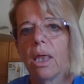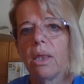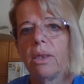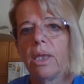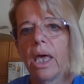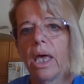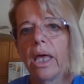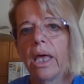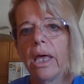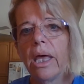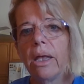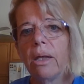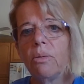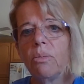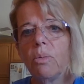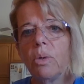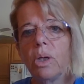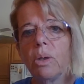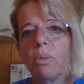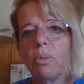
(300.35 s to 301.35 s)

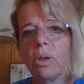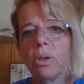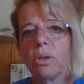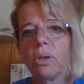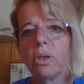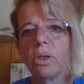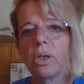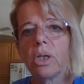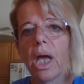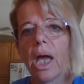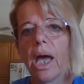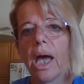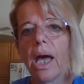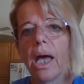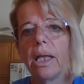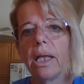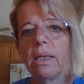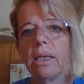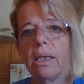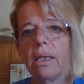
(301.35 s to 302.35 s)
Then we will look
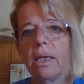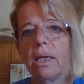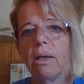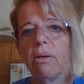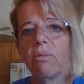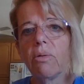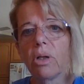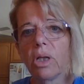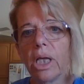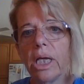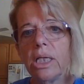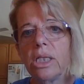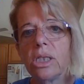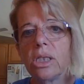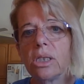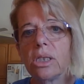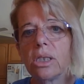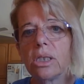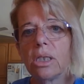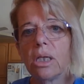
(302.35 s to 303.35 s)
at the
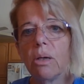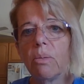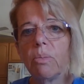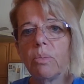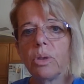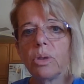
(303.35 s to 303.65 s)
relationship